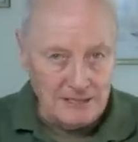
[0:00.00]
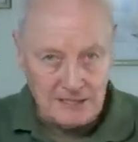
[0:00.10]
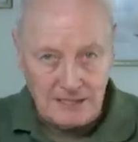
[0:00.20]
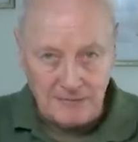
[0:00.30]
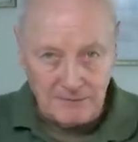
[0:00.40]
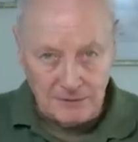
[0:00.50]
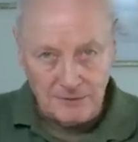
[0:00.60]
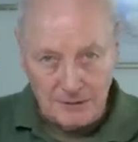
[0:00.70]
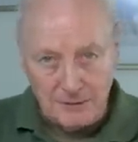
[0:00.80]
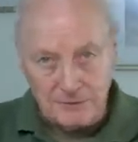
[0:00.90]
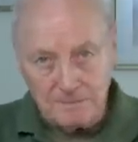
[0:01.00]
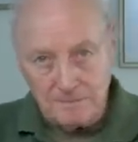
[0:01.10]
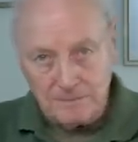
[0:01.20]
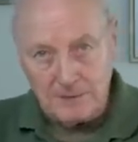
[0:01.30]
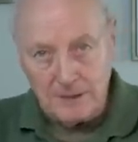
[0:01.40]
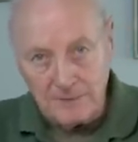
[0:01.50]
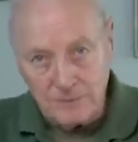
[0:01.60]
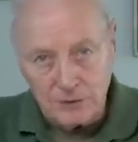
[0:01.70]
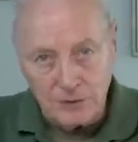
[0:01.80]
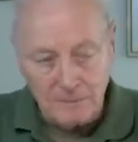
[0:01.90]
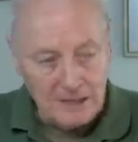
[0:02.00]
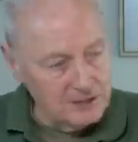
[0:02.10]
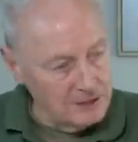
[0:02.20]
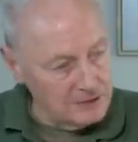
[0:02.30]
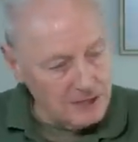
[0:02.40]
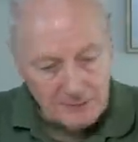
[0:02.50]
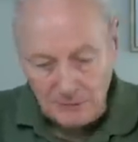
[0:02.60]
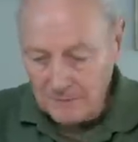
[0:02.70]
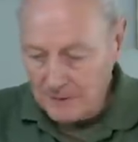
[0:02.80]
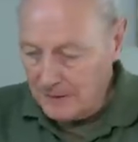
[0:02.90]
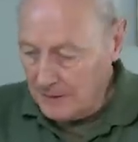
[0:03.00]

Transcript: and on the old what do you call it, patio table